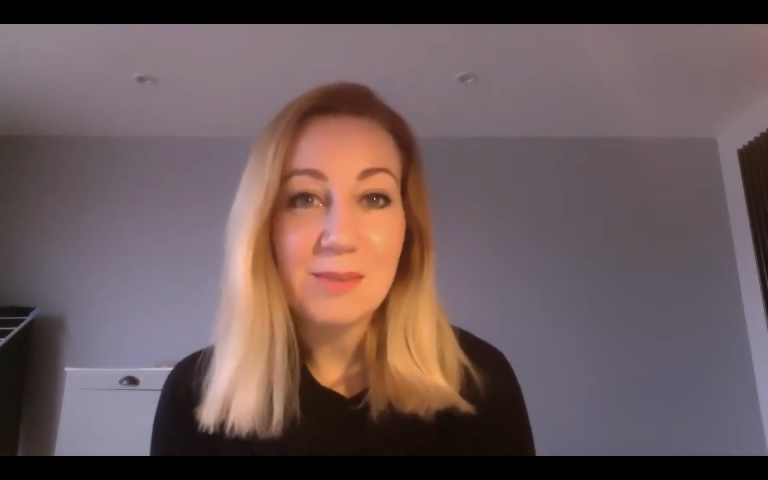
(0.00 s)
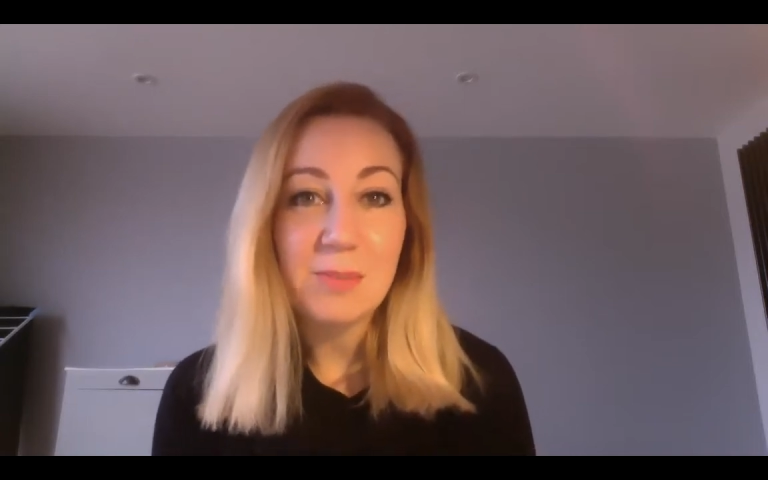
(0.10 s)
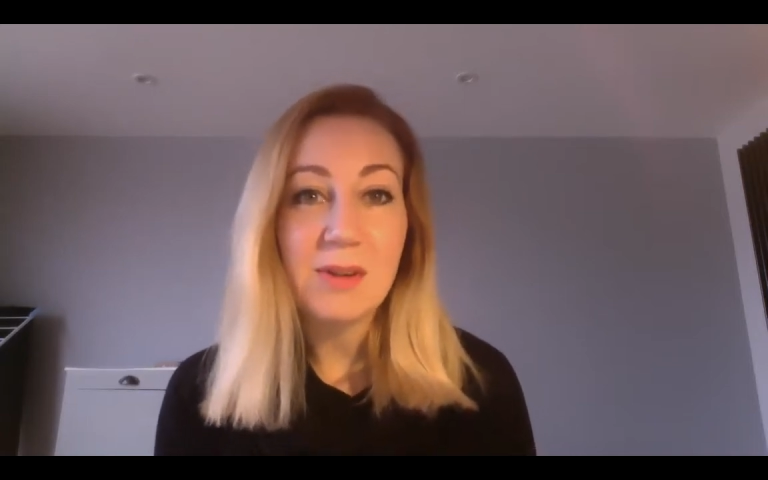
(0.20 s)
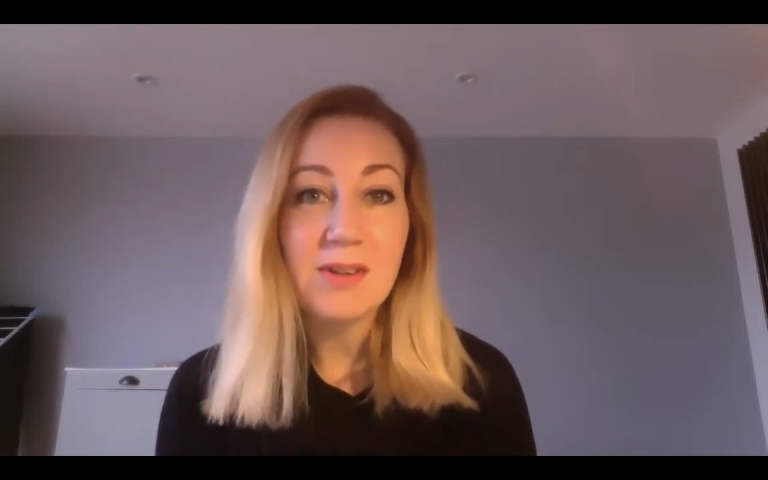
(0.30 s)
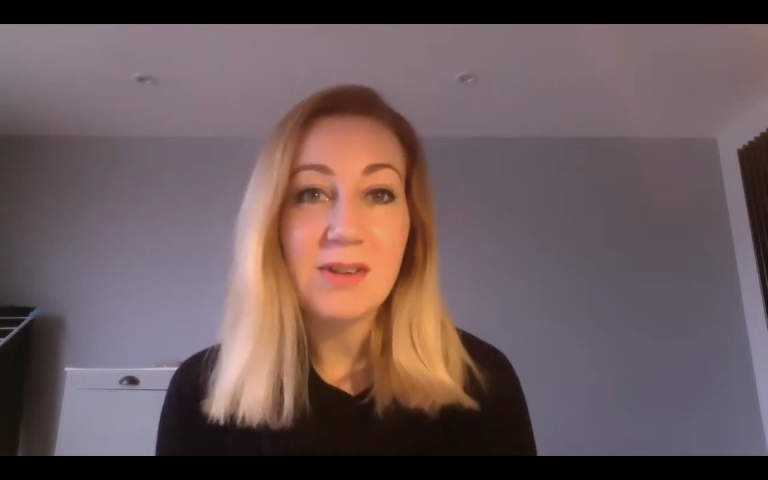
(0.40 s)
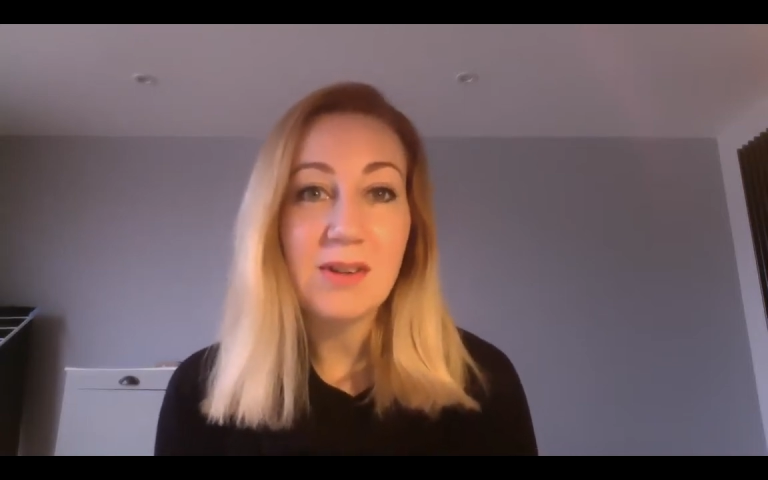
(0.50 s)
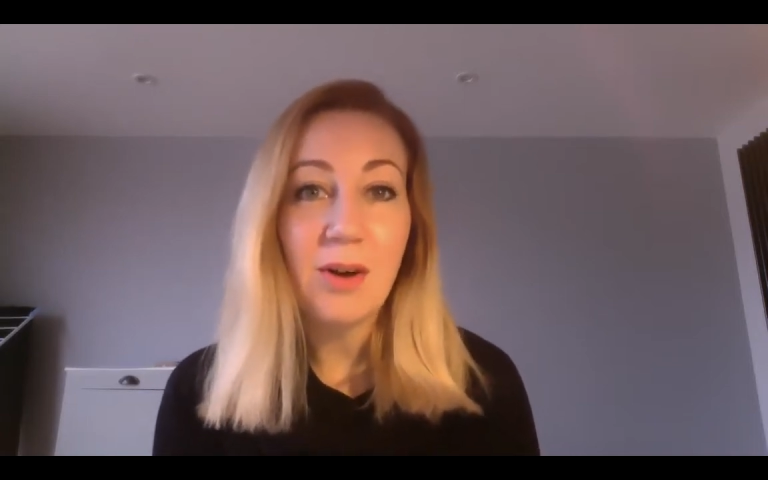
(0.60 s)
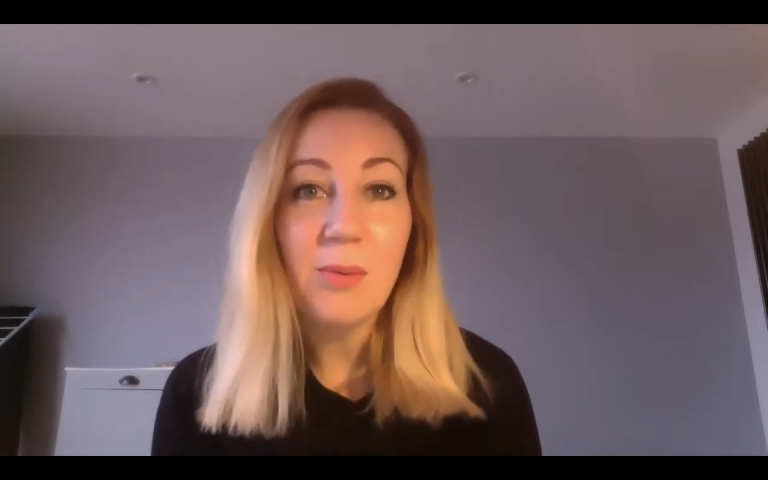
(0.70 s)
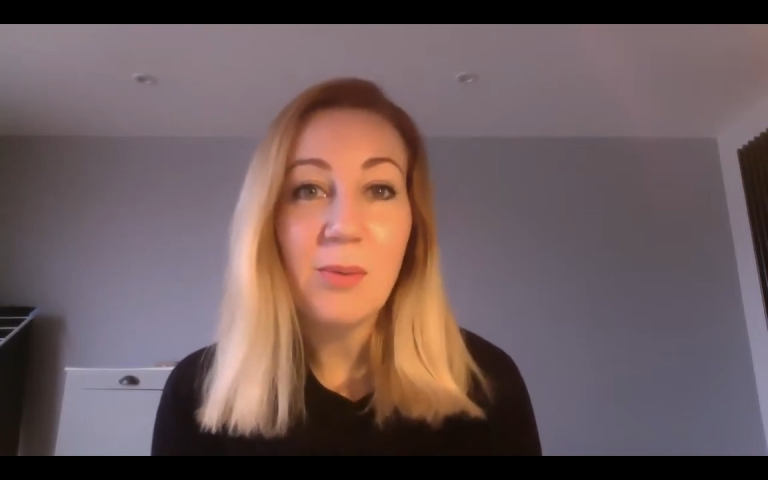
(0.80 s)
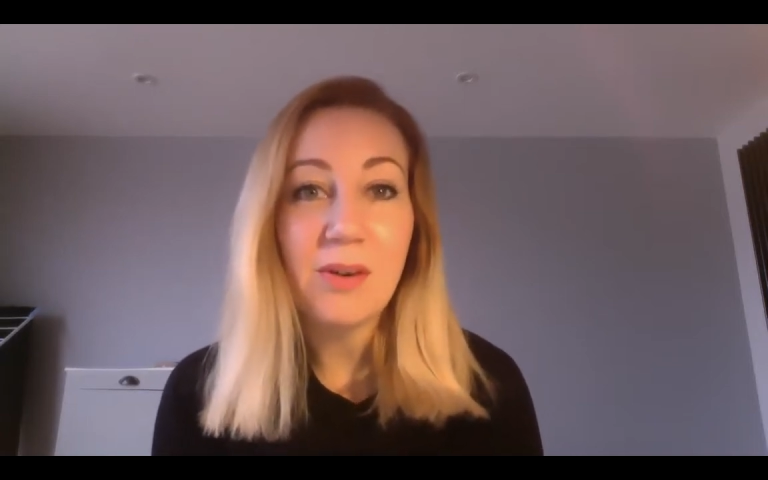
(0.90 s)
but to
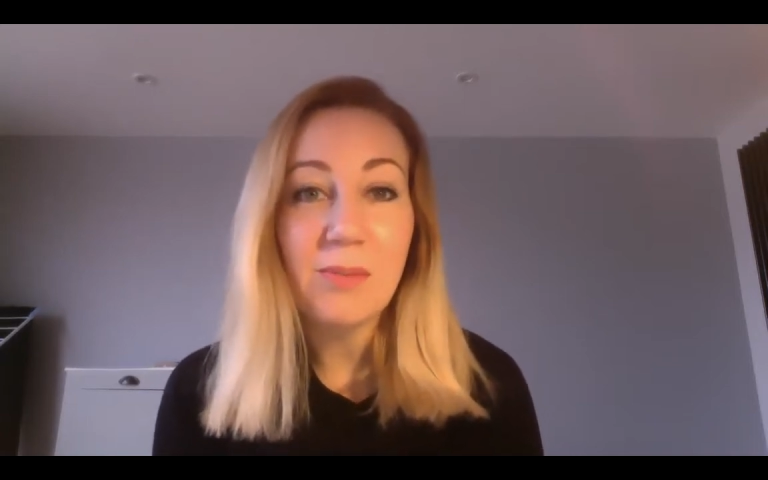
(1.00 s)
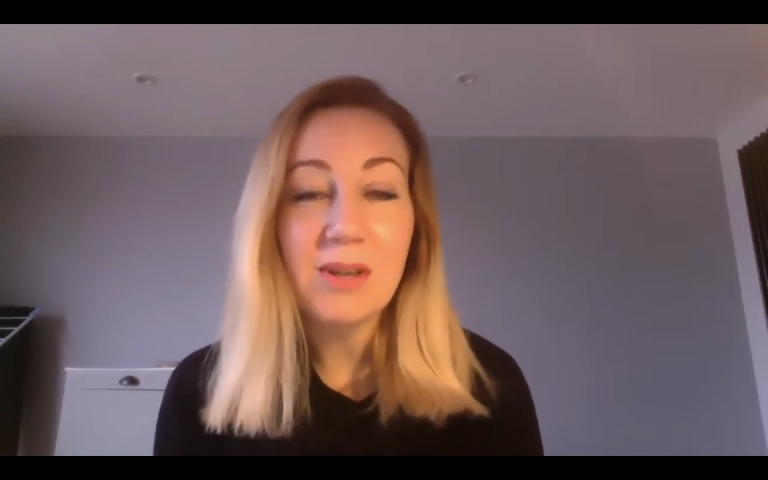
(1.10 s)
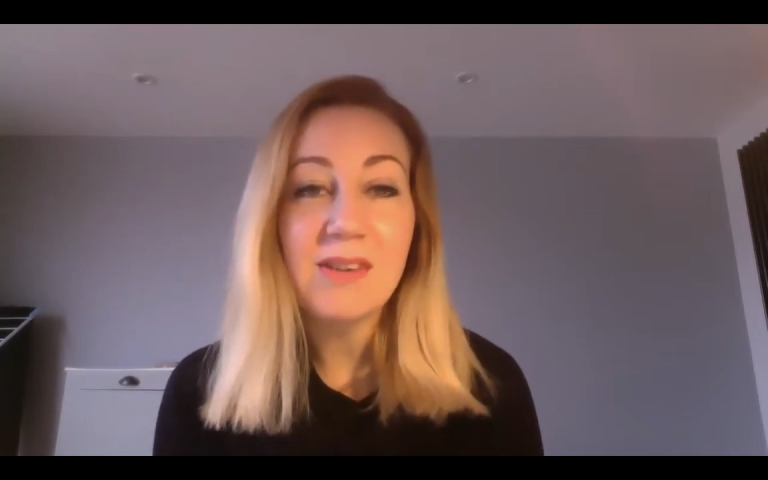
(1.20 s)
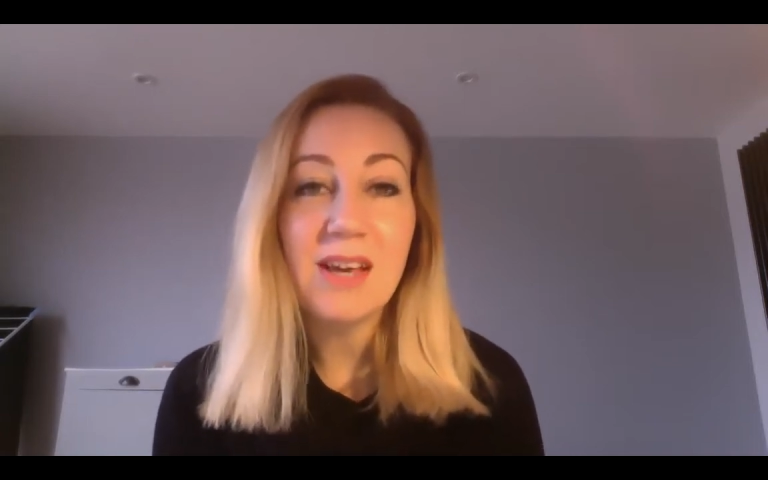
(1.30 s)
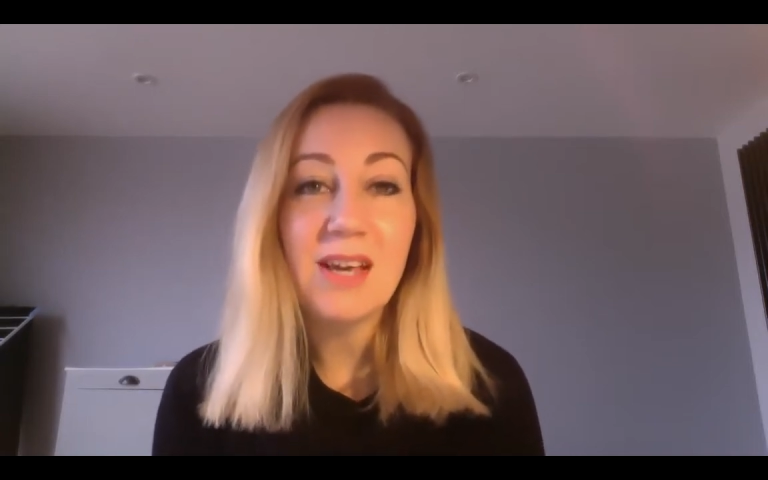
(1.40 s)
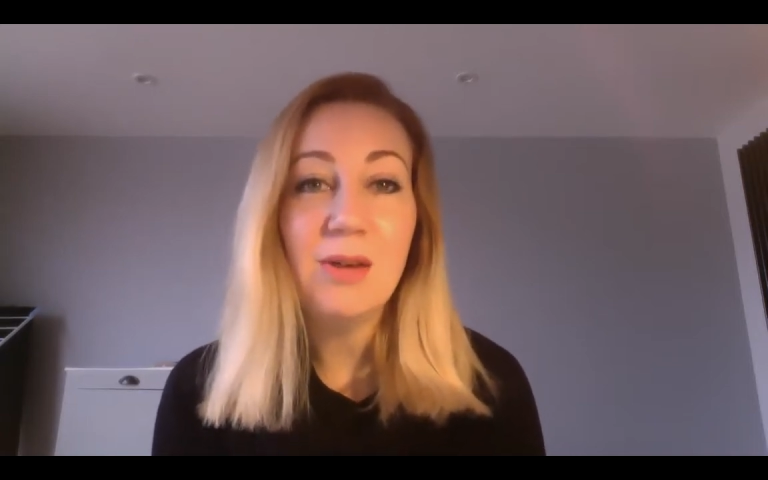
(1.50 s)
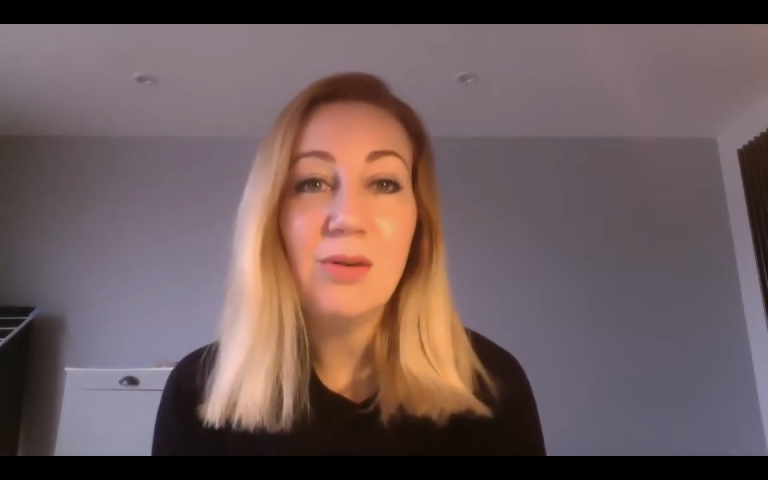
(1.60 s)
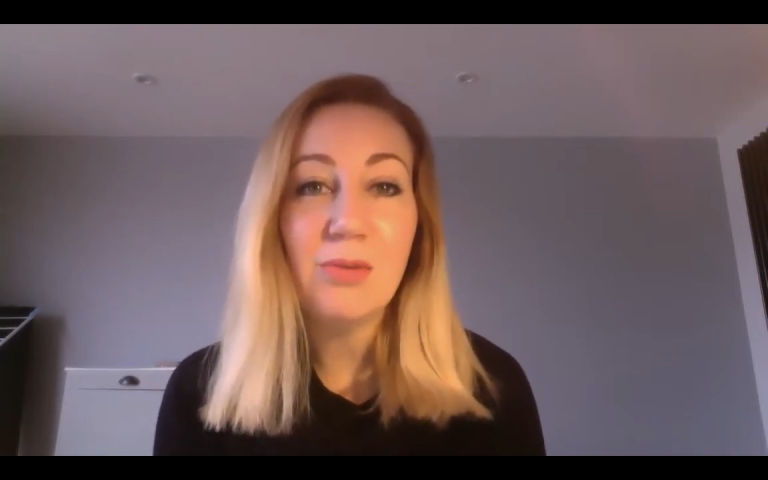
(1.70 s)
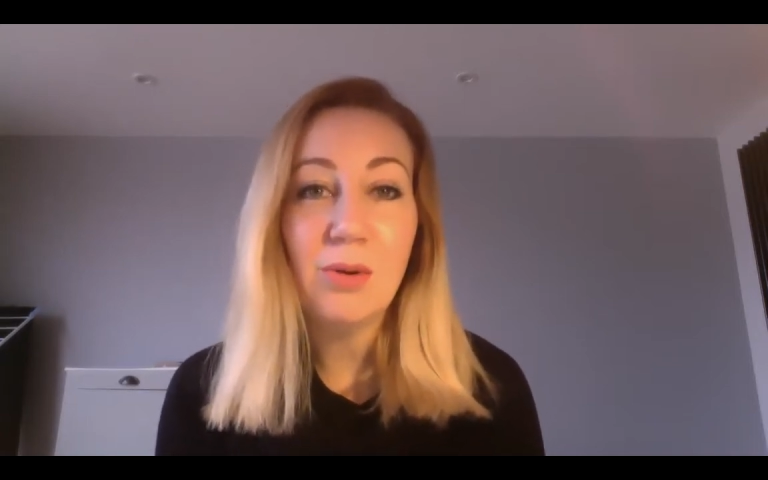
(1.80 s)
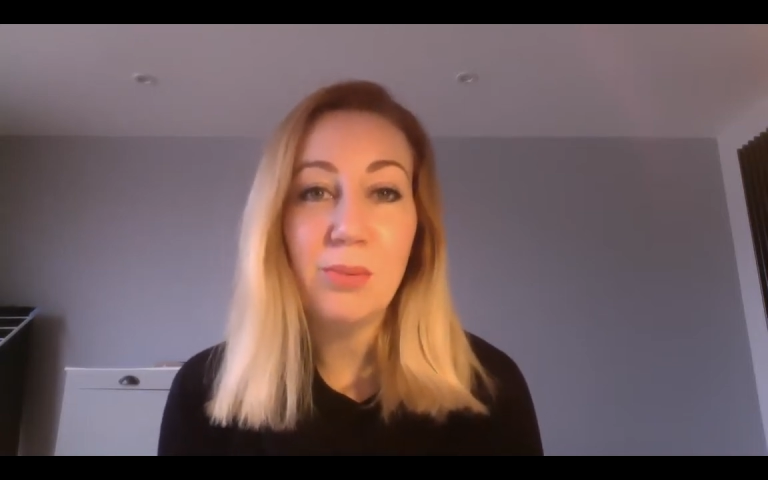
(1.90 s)
start with, I'm going to take you through a